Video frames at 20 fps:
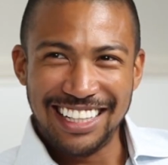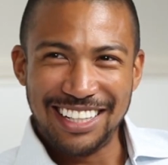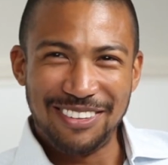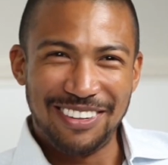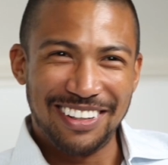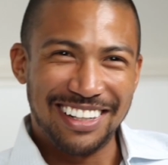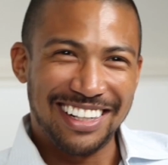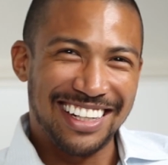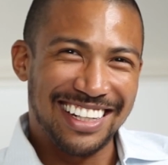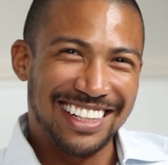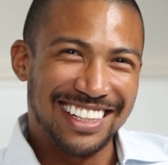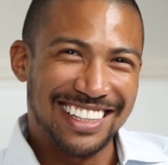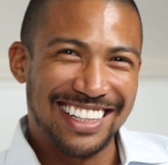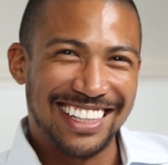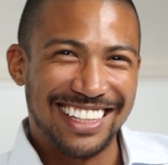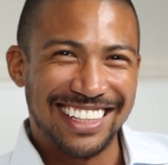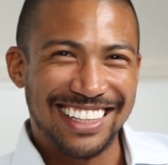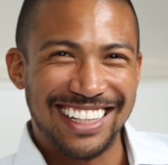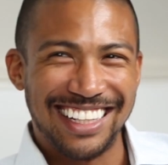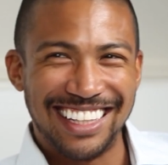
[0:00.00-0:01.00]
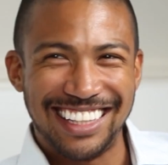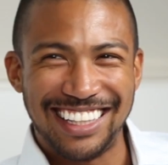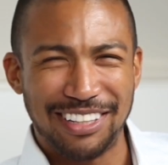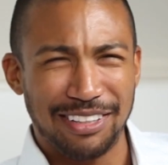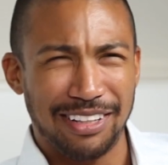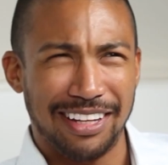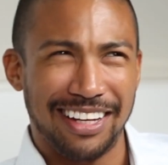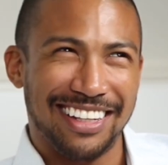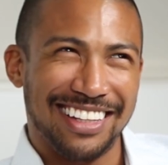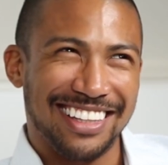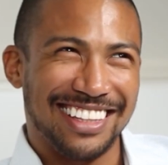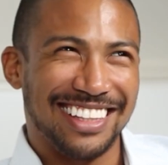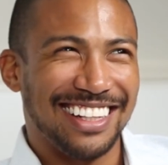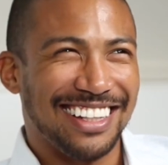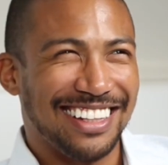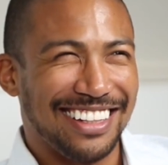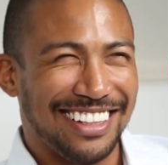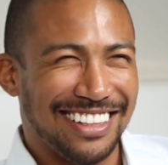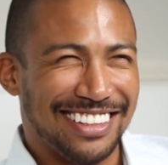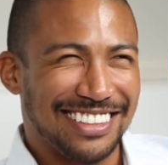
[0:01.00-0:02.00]
You wanna? And they're like,
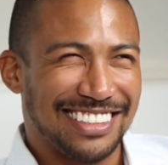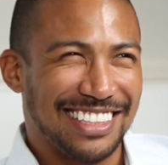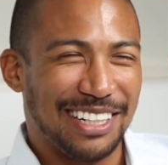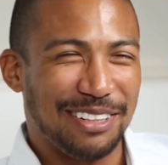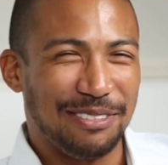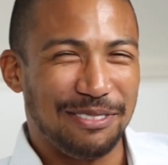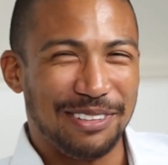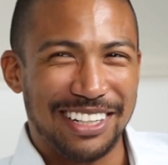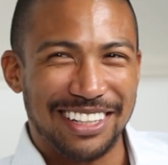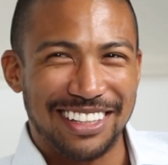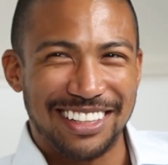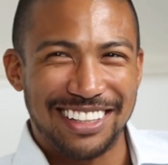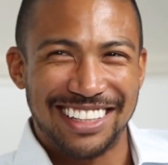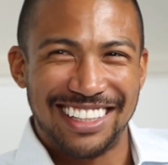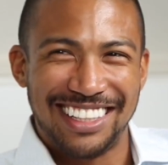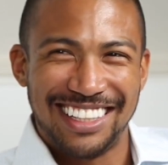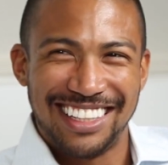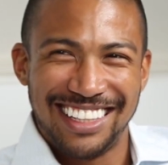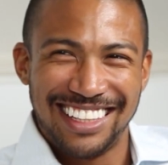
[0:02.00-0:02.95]
yeah, it's kind of weird.